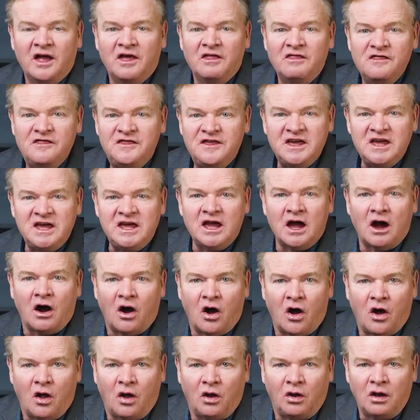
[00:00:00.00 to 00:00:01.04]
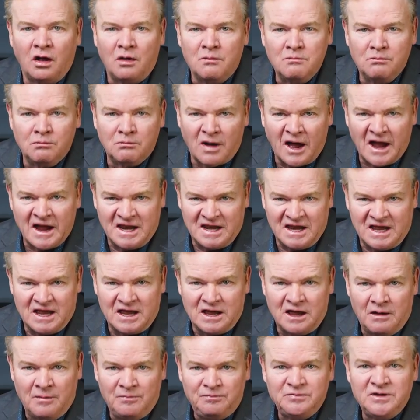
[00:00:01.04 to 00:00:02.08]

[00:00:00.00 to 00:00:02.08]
the Almighty."